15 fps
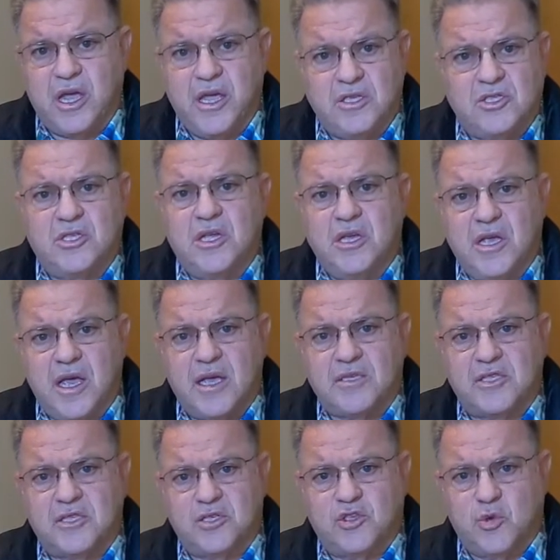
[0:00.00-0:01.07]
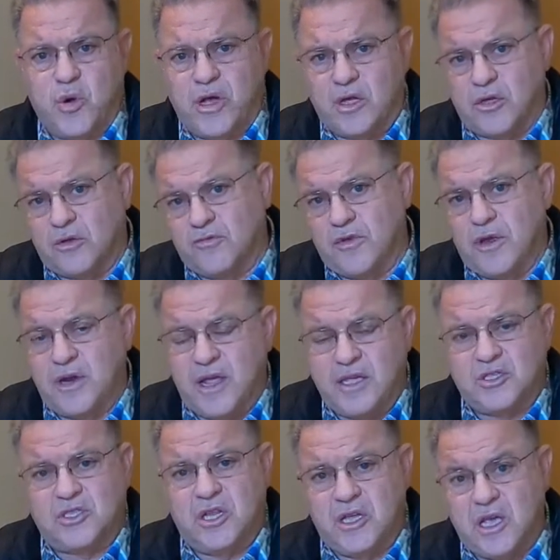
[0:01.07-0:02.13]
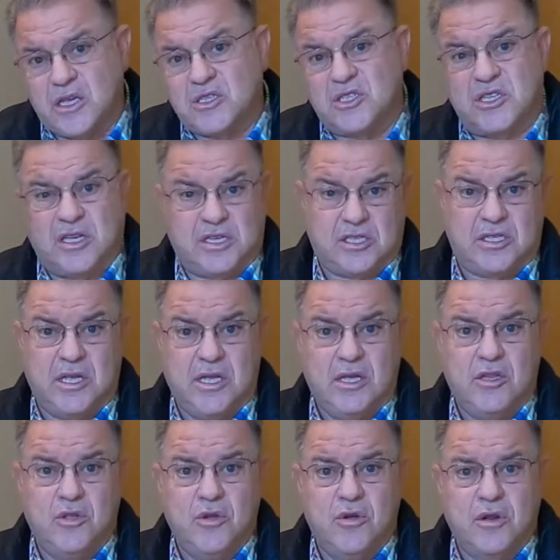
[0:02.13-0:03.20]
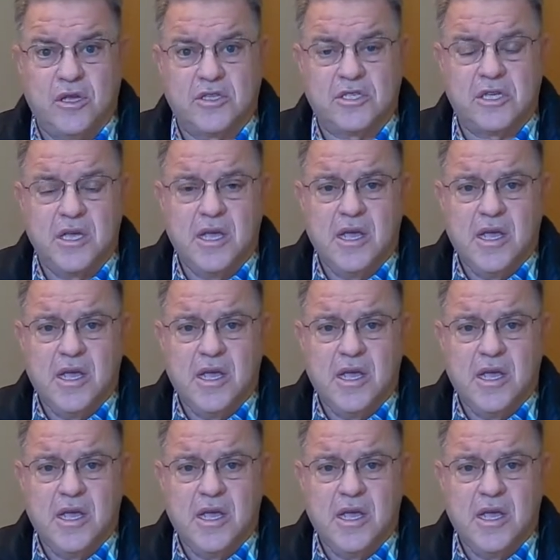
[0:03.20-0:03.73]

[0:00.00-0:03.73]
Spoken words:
HDS 12 and HDS 16 units.